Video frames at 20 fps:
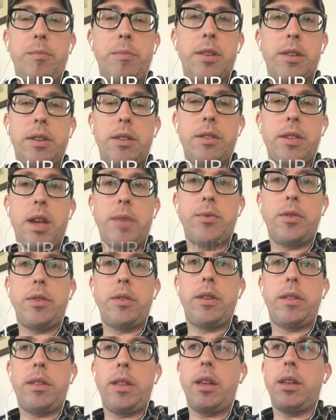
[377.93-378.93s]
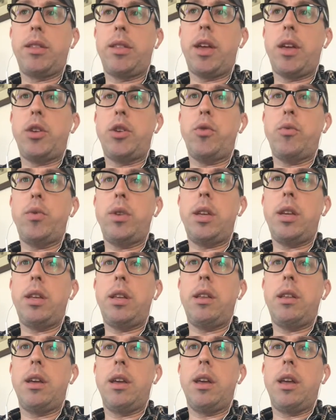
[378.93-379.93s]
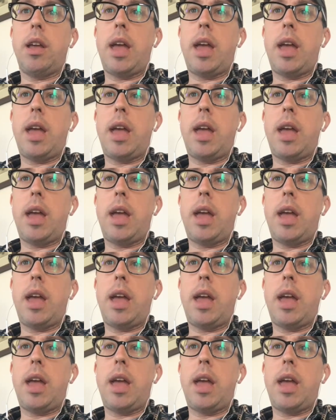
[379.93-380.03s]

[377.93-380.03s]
misconception to think that you need